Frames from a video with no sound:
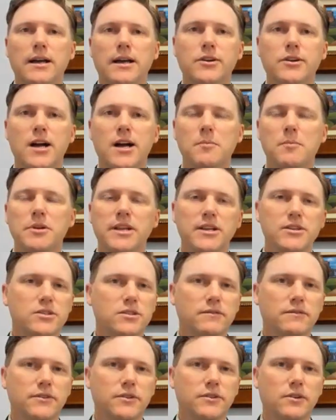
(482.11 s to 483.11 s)
combination
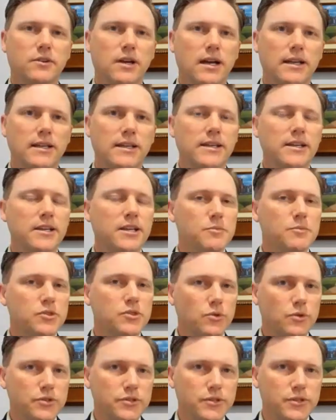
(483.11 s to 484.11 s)
of your income
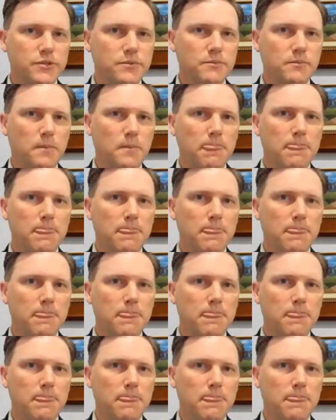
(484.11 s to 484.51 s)
sources